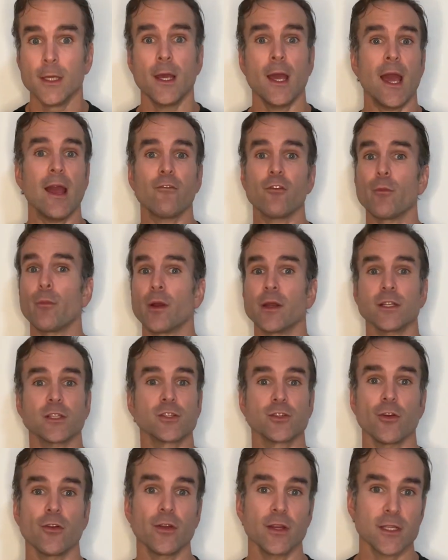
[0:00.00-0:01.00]
Everybody's
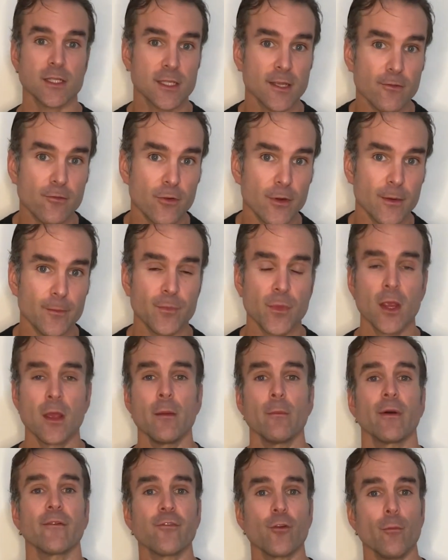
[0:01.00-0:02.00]
journey is different.
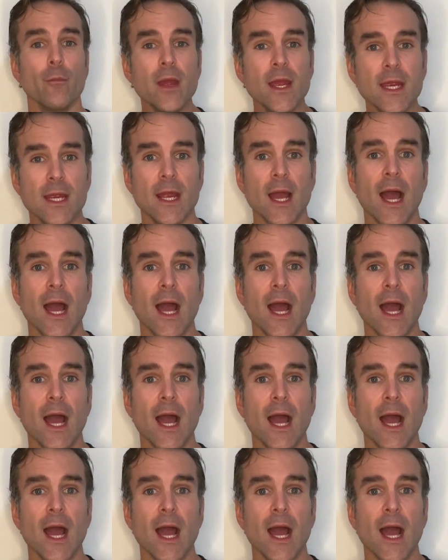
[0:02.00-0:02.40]
But for me,